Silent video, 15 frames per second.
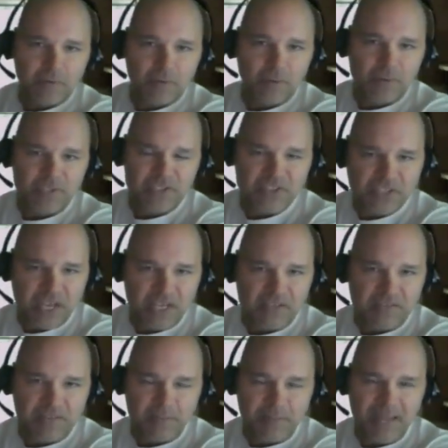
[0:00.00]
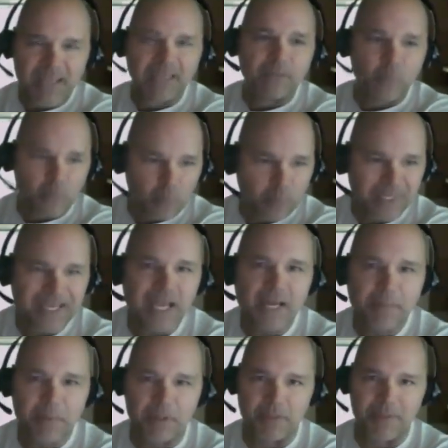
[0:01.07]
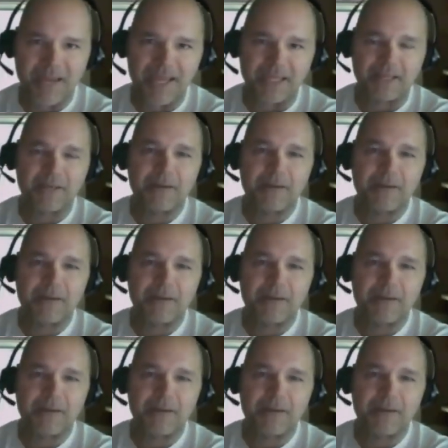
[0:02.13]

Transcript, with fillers: on the side of the bank, and we, we got up on the bank.